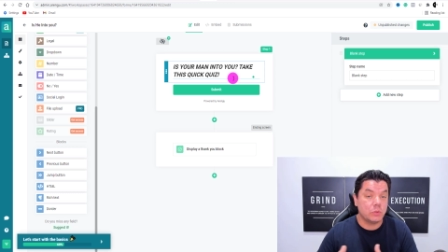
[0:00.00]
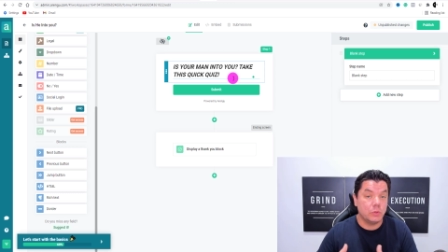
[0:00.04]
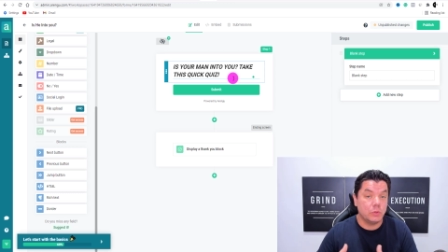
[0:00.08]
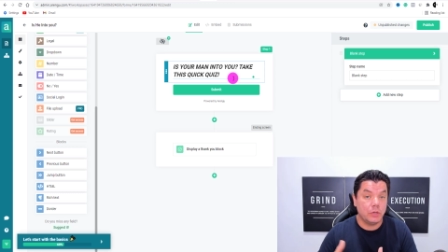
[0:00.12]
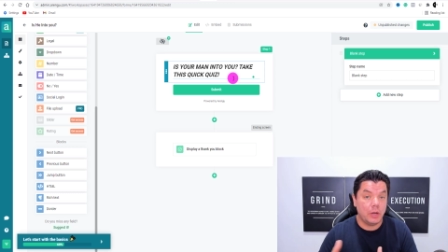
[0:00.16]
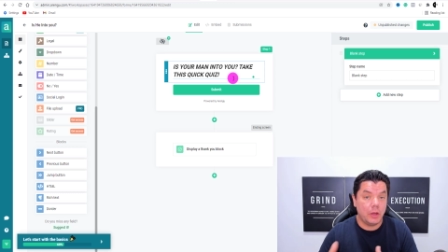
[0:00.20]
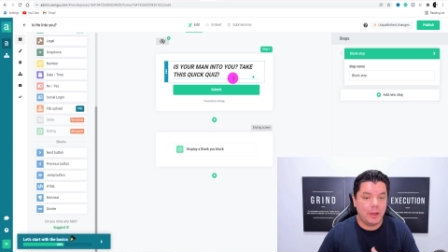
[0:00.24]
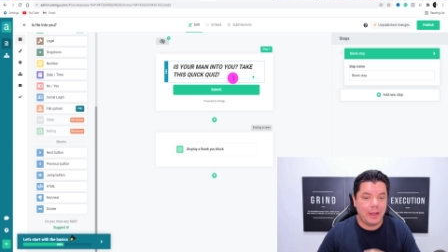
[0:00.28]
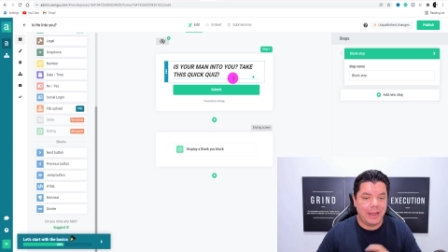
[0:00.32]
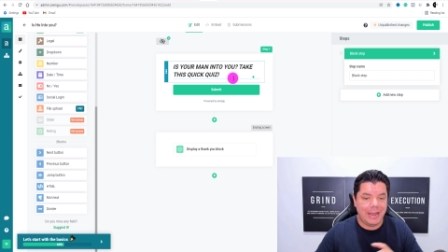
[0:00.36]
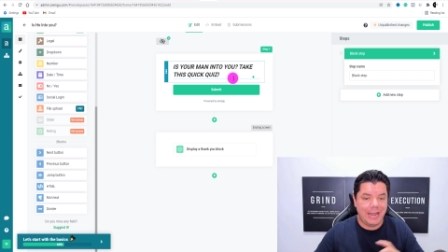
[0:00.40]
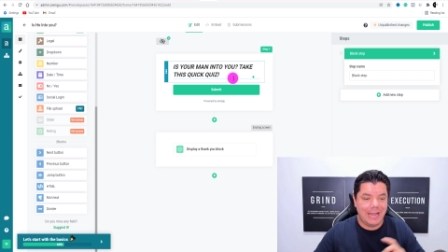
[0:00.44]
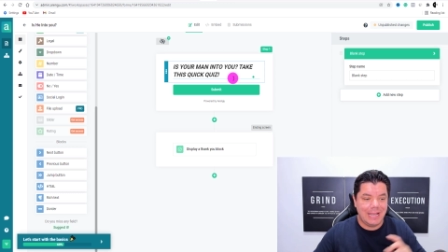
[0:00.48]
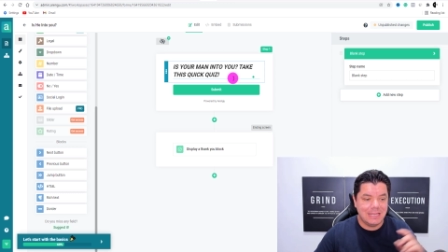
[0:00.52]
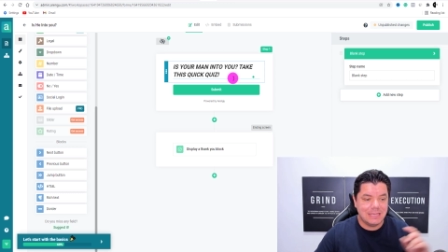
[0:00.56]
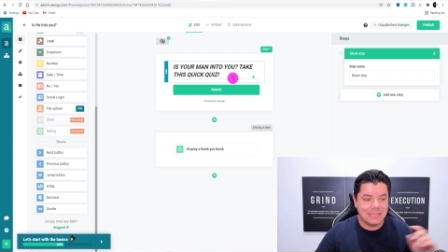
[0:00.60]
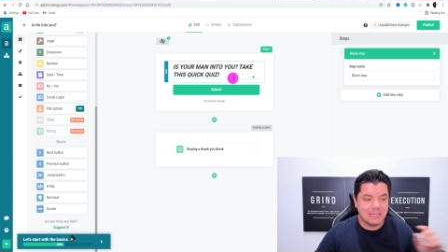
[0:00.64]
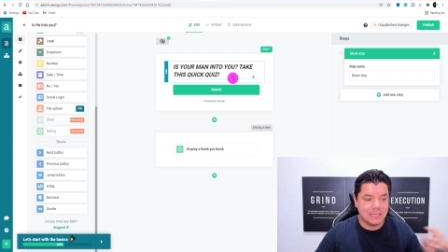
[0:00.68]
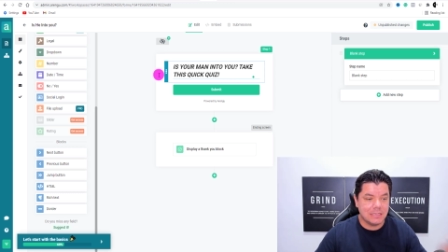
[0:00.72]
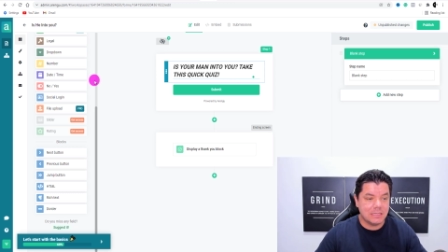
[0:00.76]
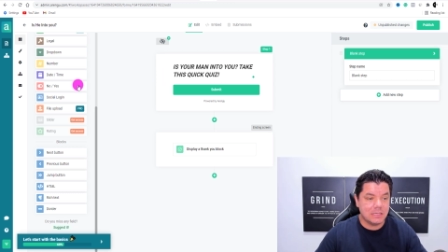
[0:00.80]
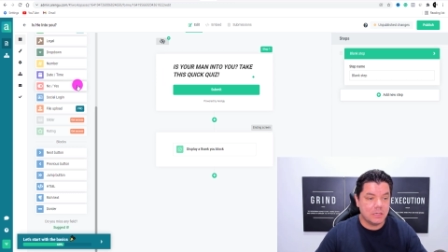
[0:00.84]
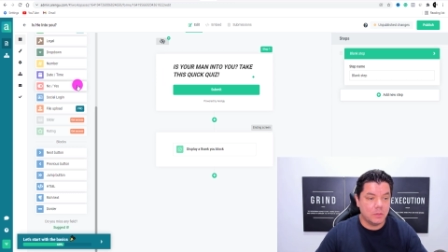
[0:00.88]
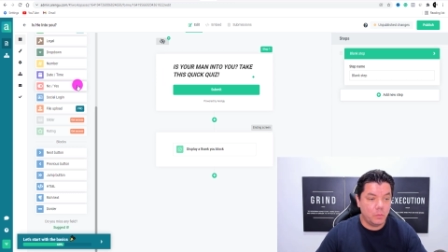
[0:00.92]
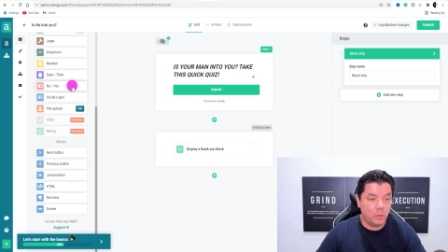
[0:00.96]
or no
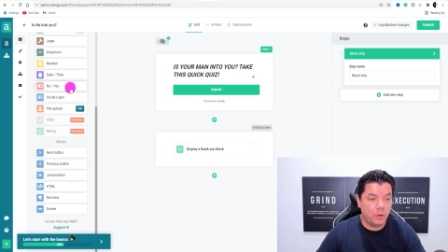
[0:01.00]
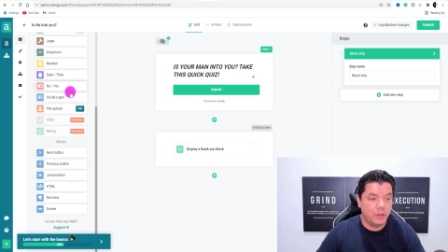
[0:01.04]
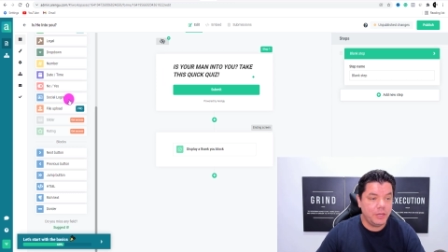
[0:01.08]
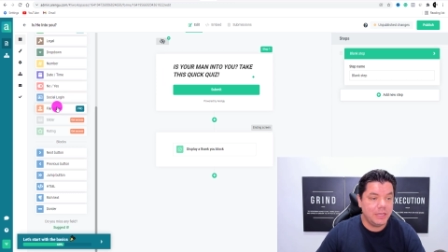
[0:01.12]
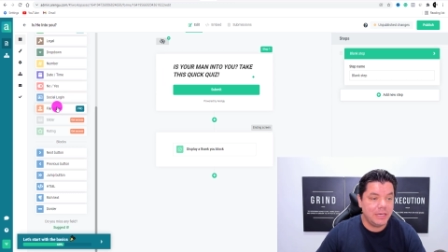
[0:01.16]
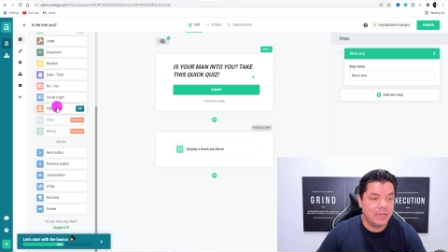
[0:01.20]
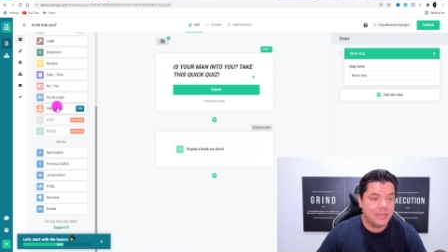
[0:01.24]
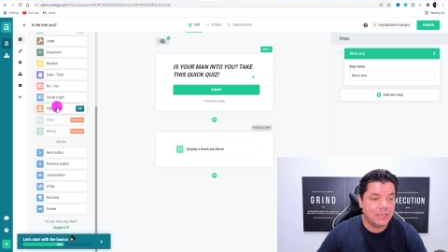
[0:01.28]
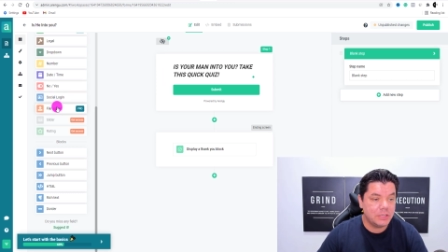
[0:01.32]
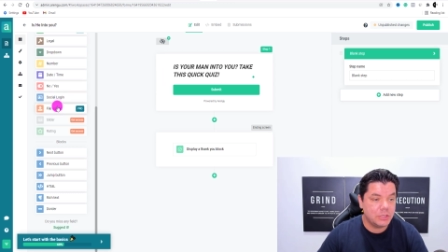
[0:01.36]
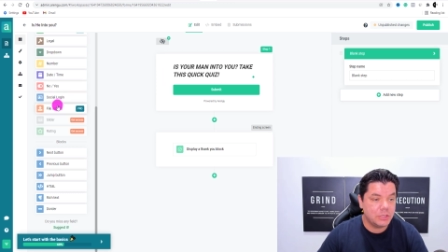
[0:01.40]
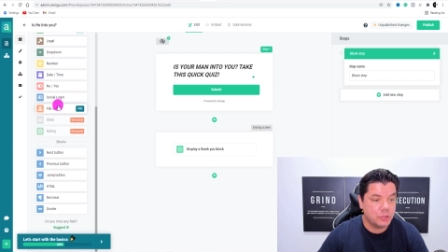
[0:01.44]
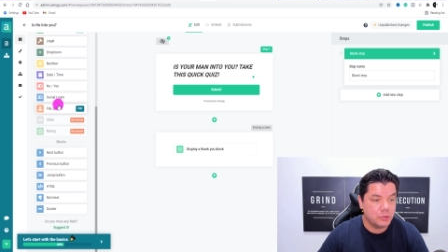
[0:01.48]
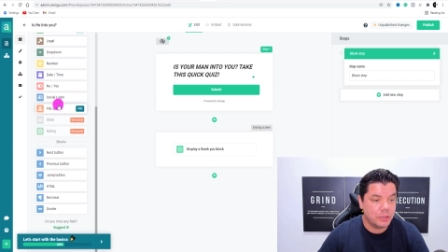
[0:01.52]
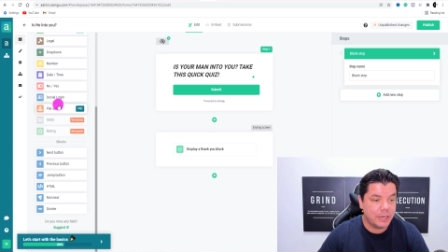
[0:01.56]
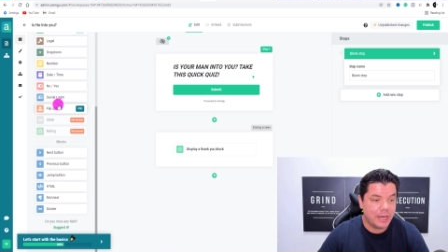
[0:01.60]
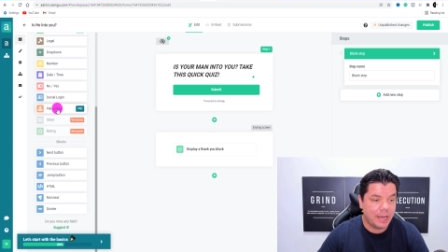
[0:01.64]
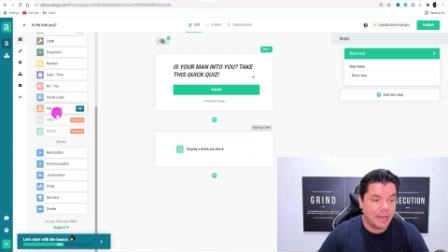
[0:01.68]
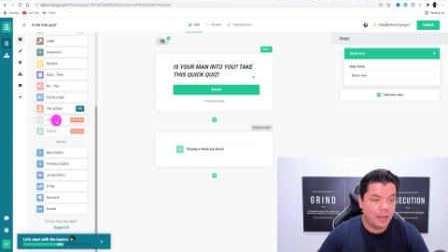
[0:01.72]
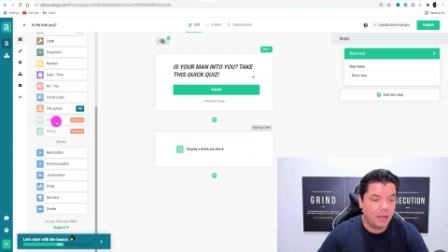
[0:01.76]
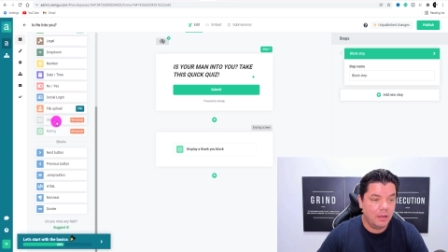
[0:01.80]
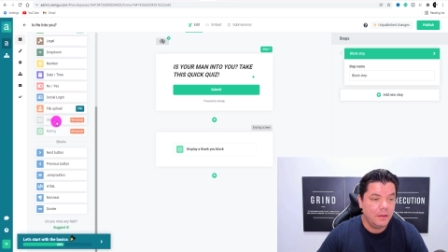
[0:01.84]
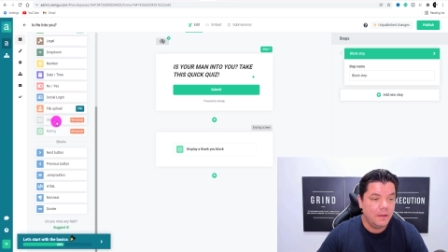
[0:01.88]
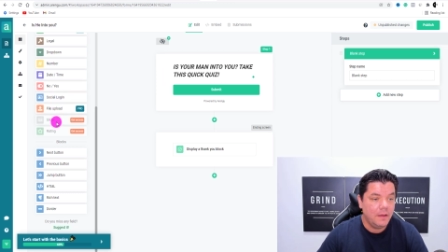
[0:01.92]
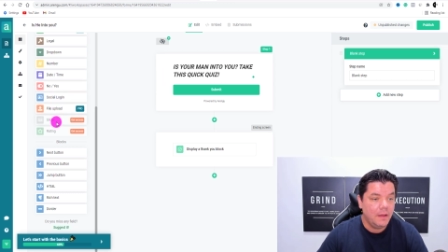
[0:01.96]
answers. So what you need to do
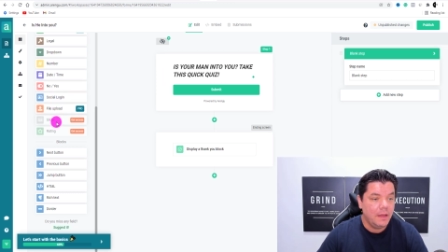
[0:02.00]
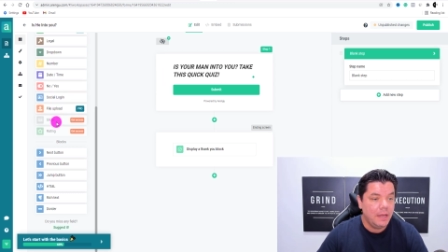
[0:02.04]
now